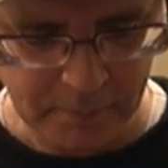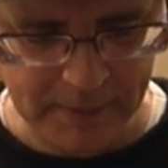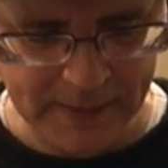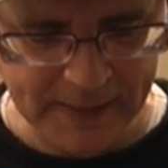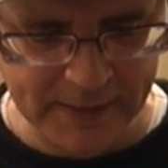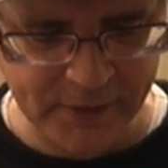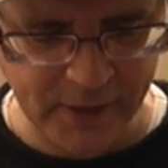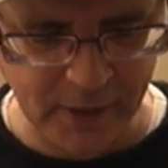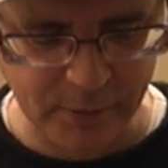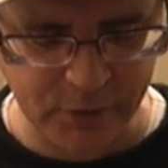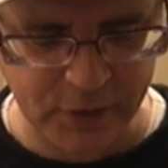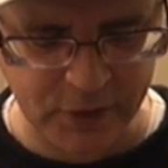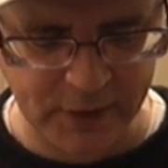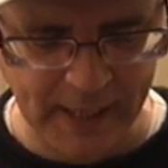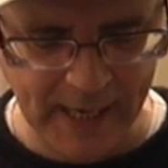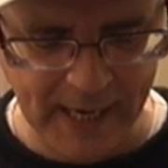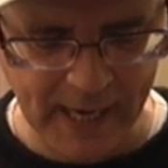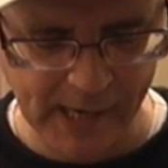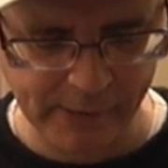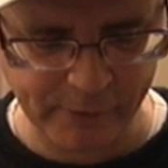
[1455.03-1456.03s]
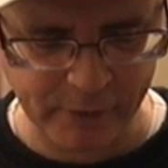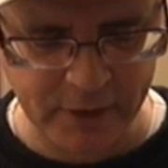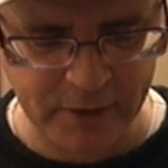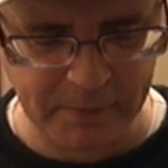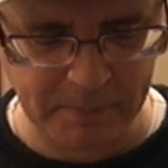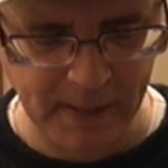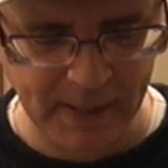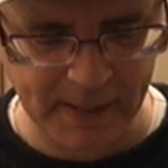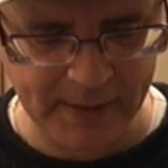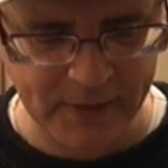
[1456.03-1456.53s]
Please don't scare us
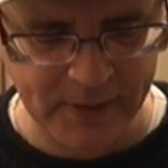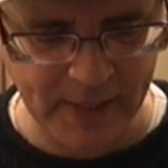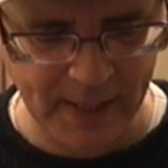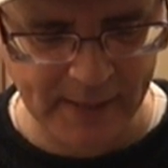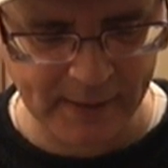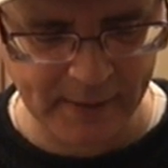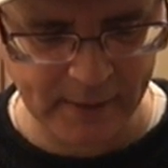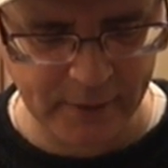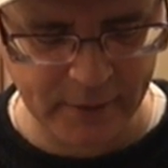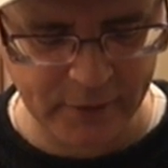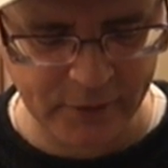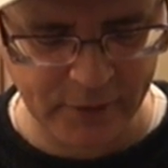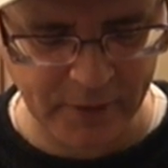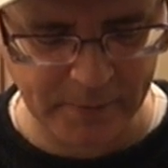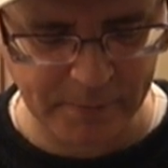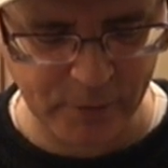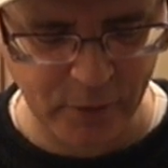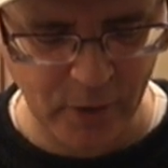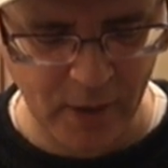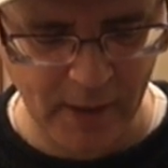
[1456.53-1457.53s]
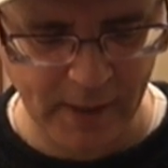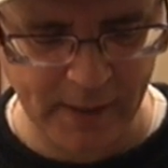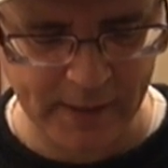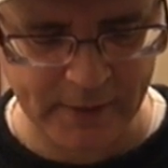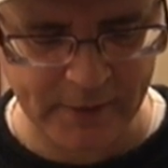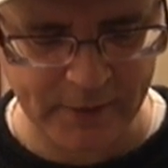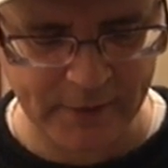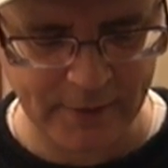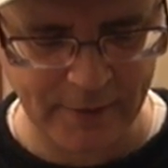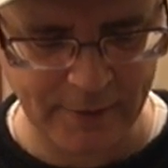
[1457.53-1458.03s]
by telling us the
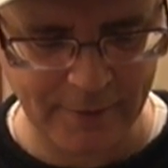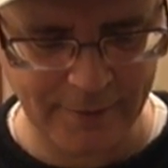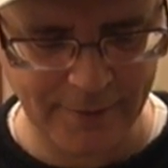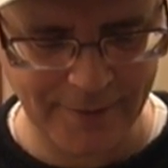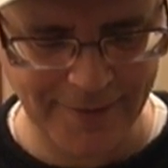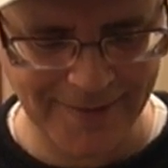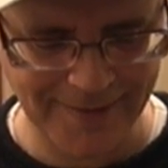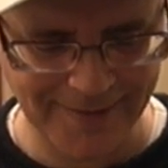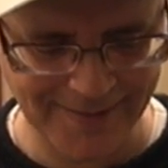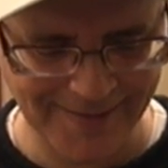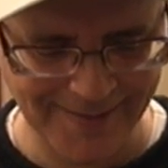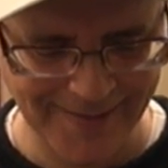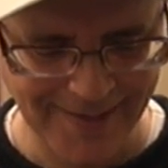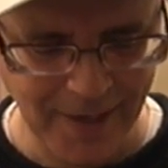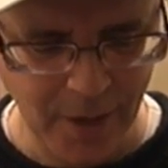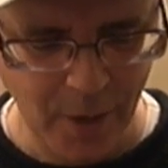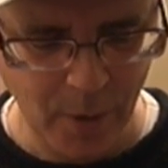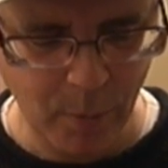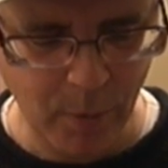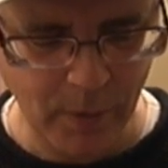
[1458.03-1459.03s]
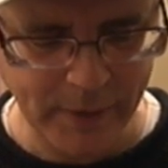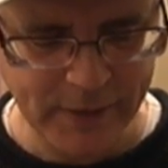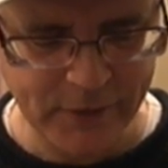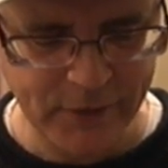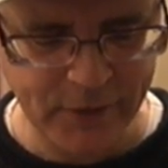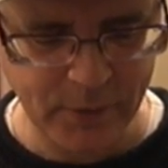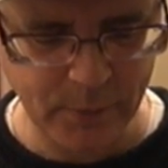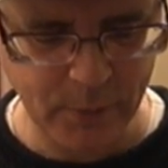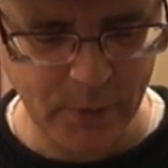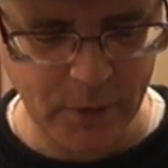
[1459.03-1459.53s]
price. What
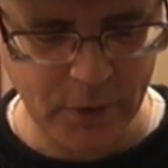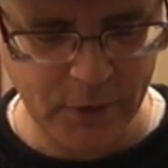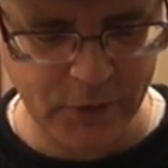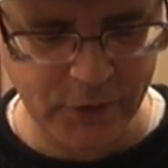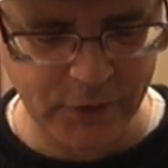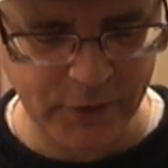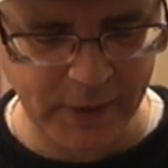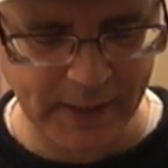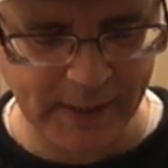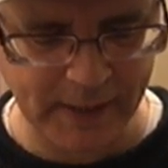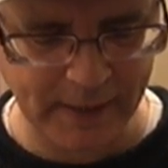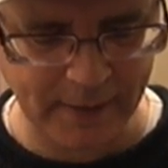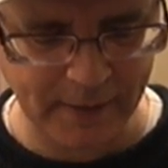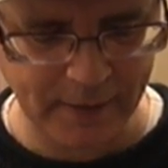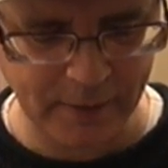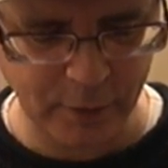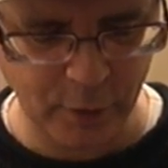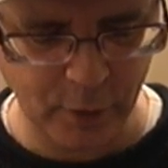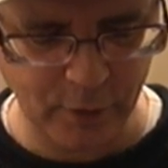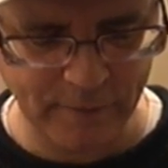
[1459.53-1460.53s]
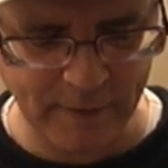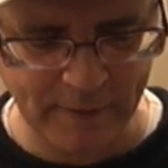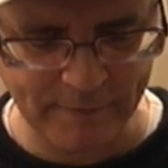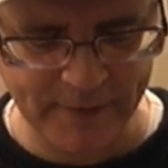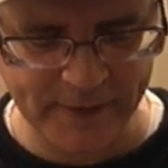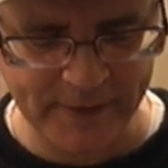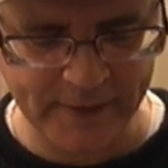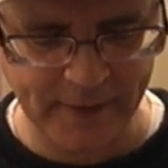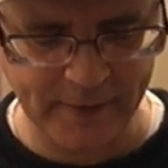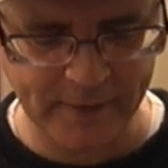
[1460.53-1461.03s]
is the worst thing you've
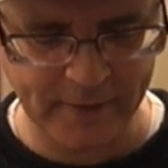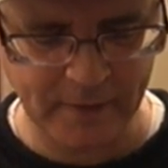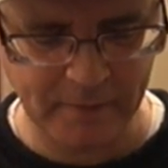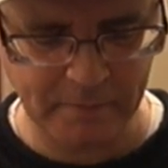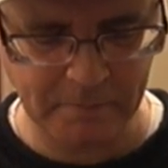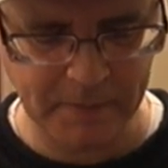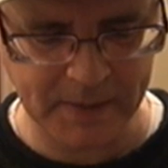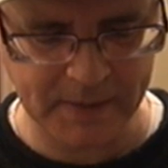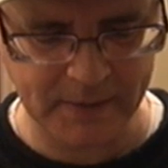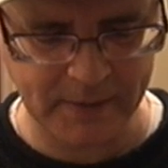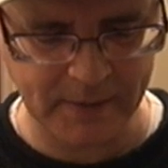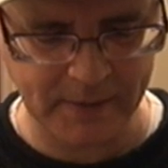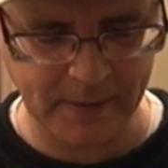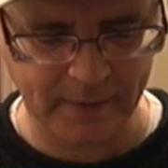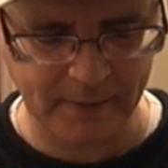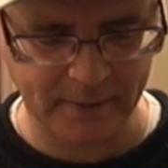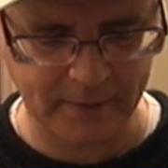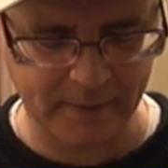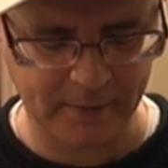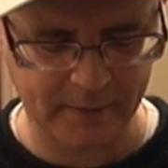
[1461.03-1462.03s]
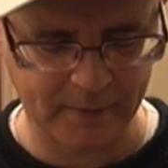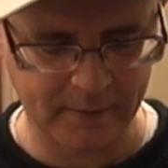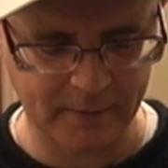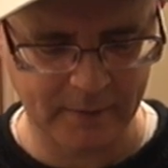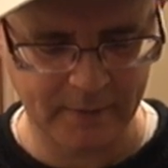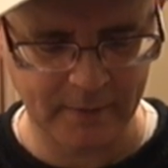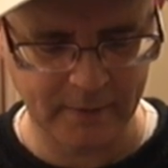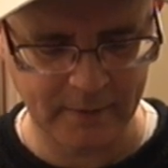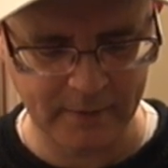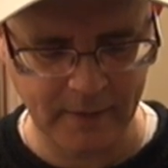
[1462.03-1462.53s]
ever done, Mister Duncan?
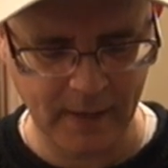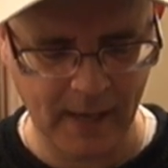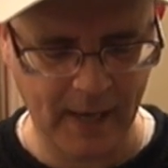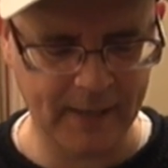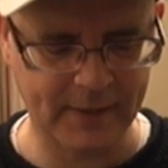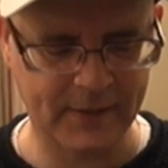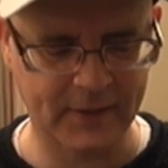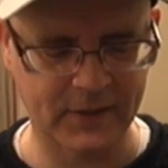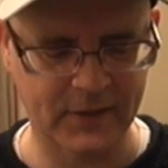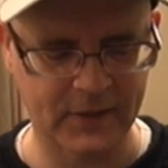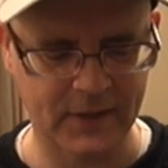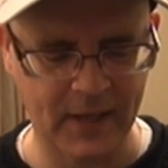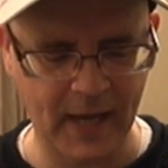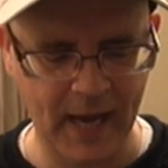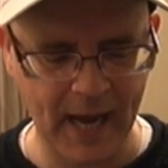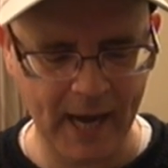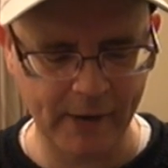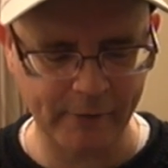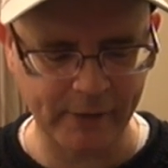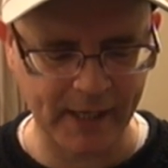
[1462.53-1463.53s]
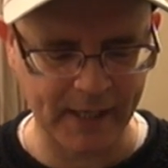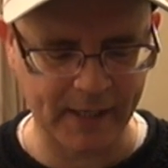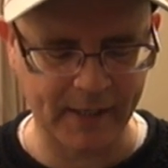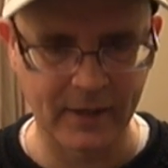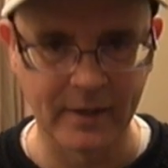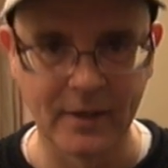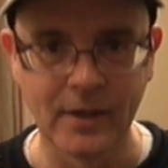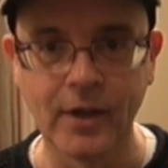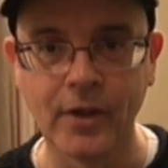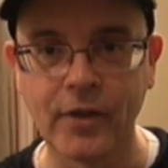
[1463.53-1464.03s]
Asks
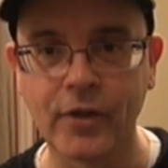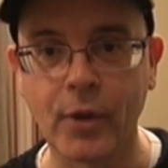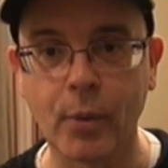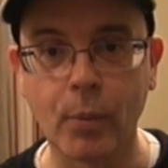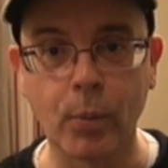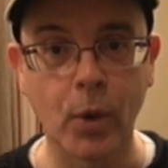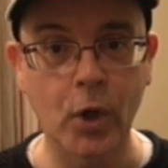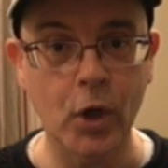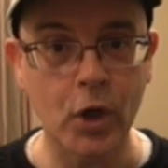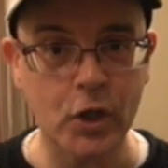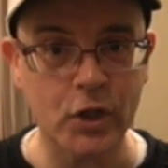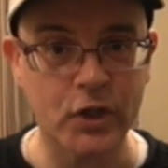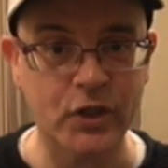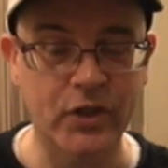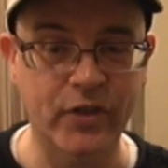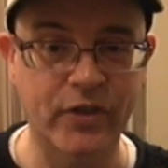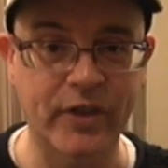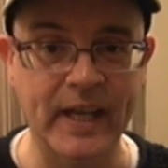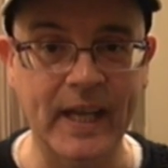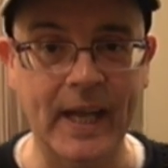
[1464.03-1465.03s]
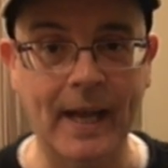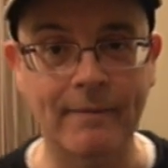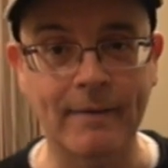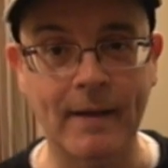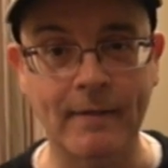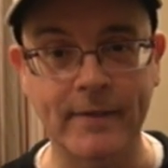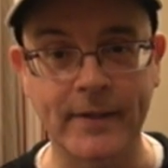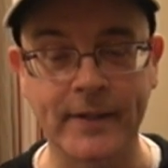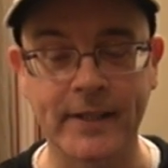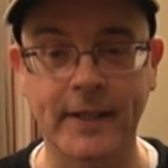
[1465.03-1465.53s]
Eric. The worst thing I've
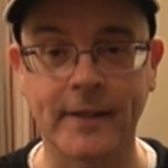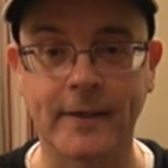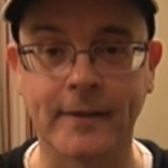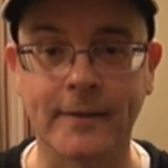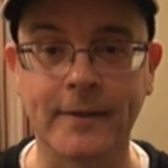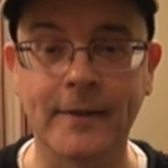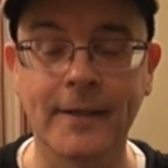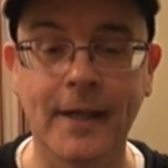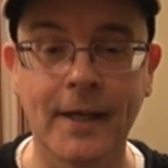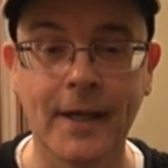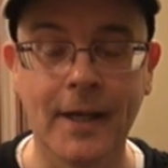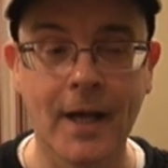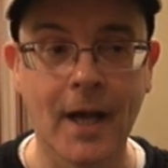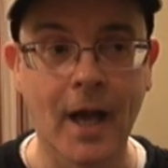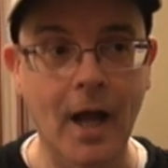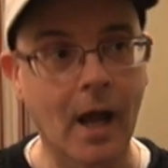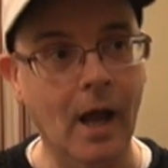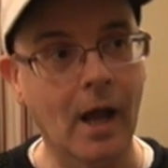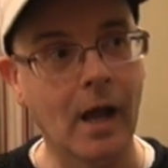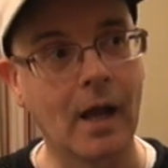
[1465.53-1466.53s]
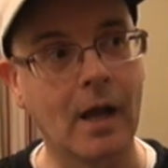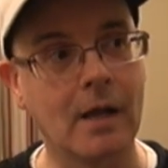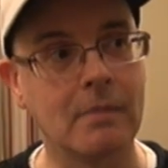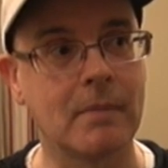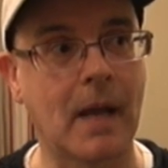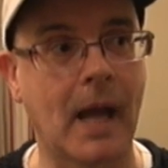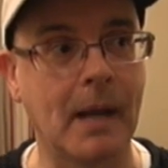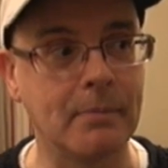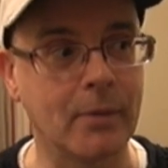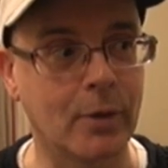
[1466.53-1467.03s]
ever done?
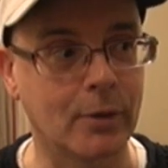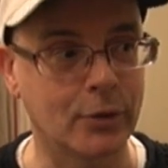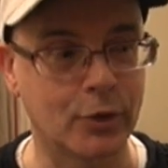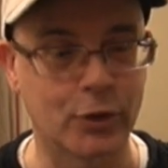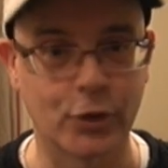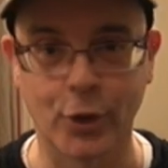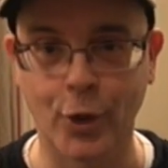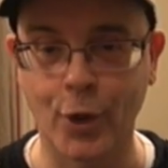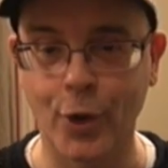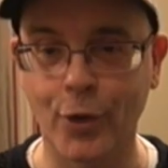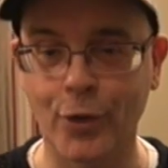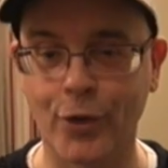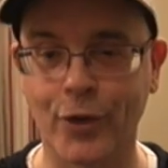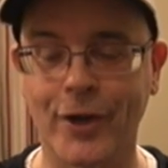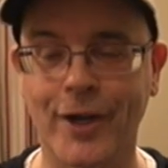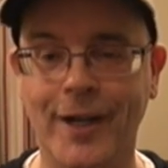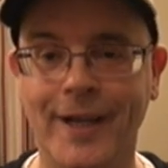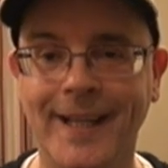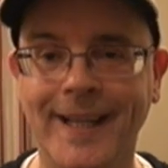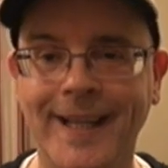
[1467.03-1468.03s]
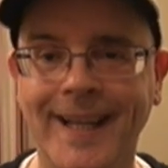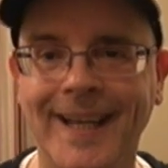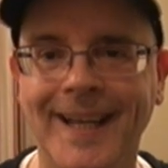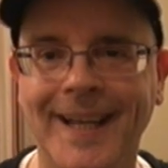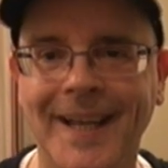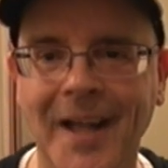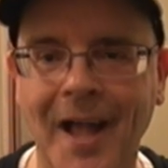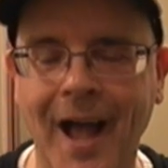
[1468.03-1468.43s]
Um, I'm not sure, really.